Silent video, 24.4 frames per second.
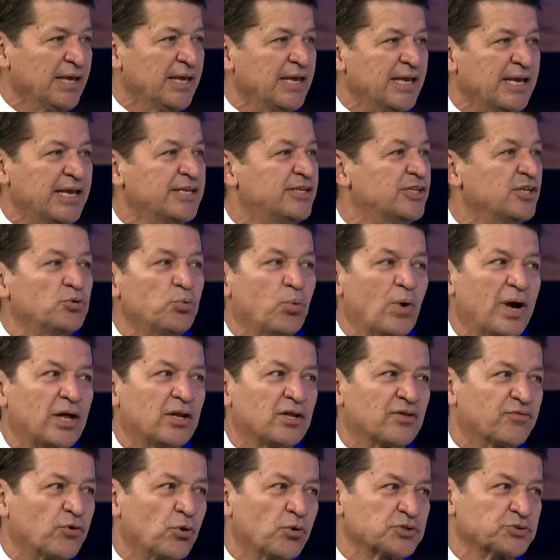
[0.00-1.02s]
He did
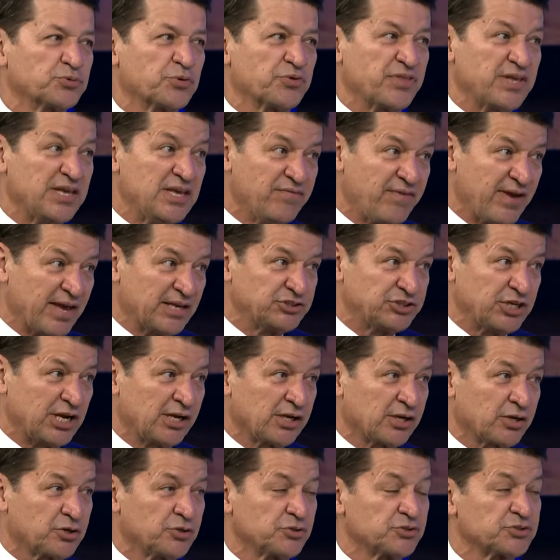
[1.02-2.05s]
well, of course, with
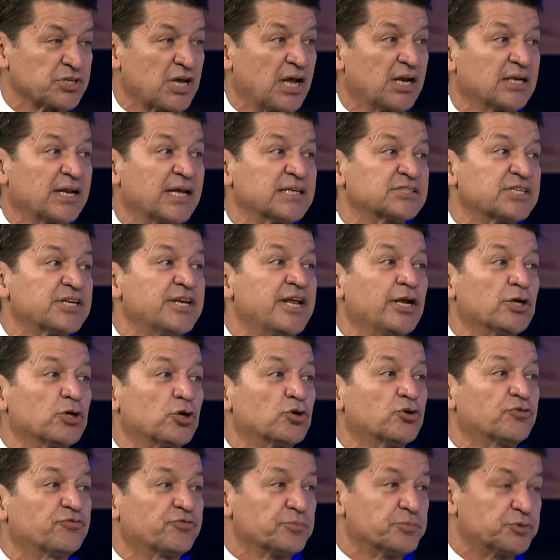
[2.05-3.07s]
evangelicals, a lesson he
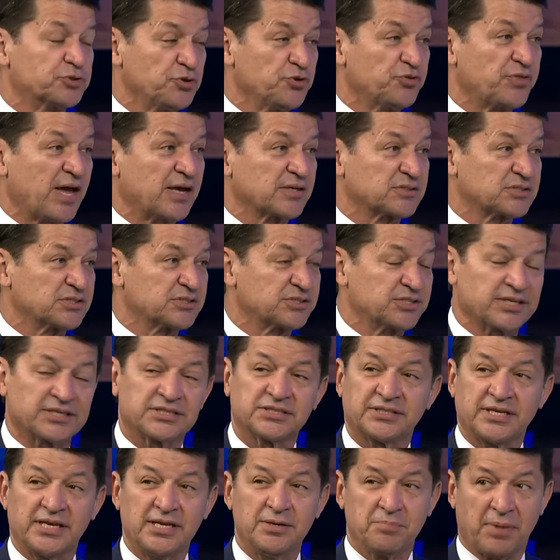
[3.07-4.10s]
learned from
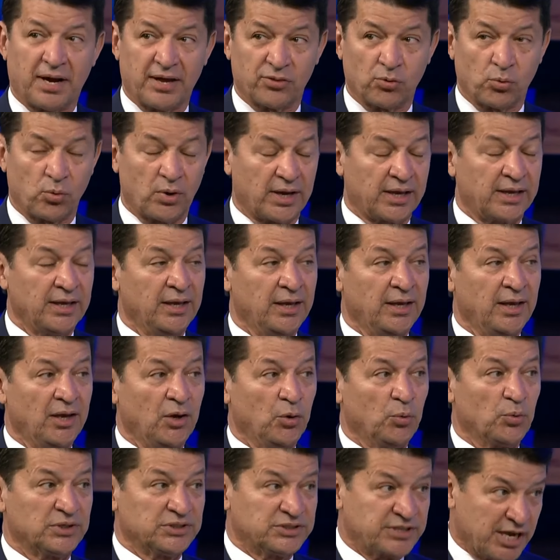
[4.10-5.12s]
2016, by the way,
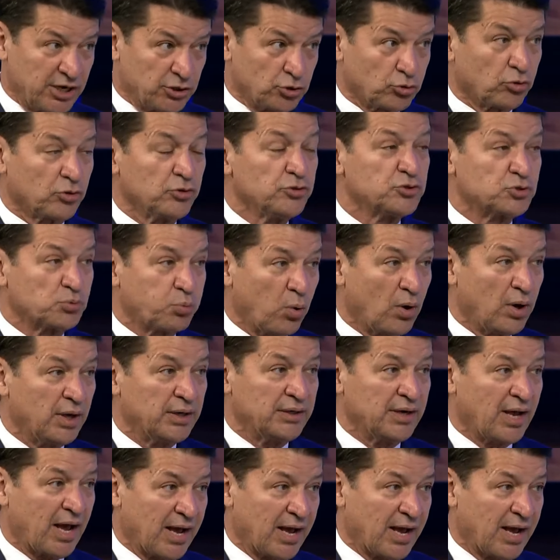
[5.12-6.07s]
when Ted Cruz won